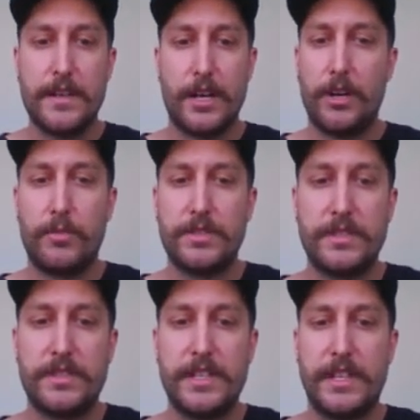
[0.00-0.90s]
I
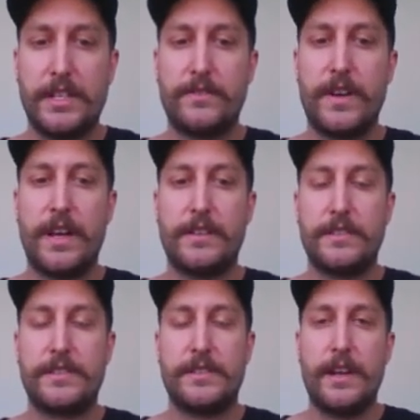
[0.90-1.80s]
wasn't sticking around to
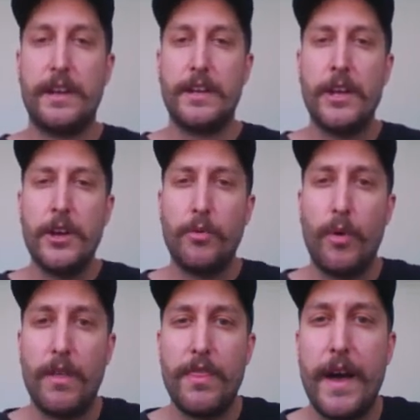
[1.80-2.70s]
see
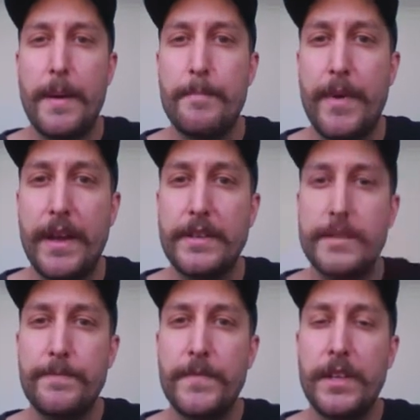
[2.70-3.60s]
what that
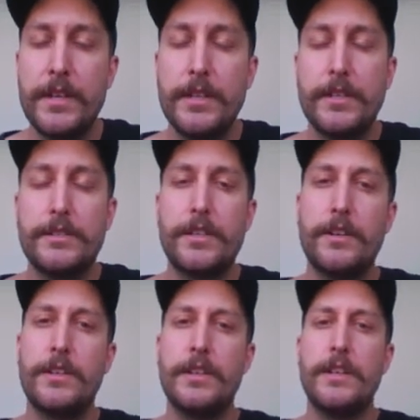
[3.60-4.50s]
meant.
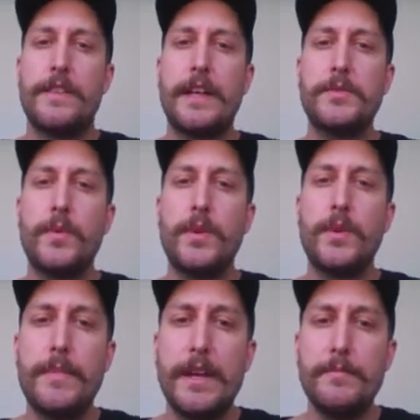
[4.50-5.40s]
So that's what I
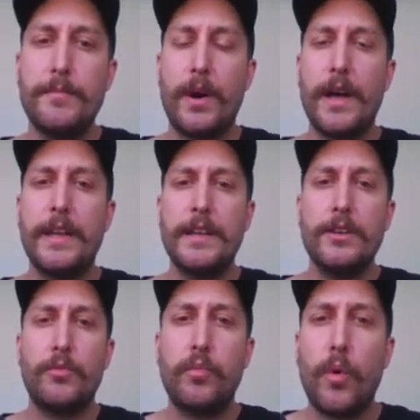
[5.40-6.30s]
mean by
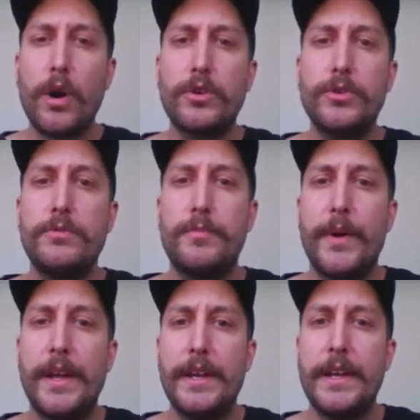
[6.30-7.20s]
what could
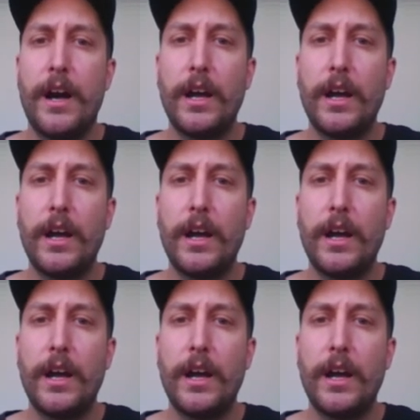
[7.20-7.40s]
be.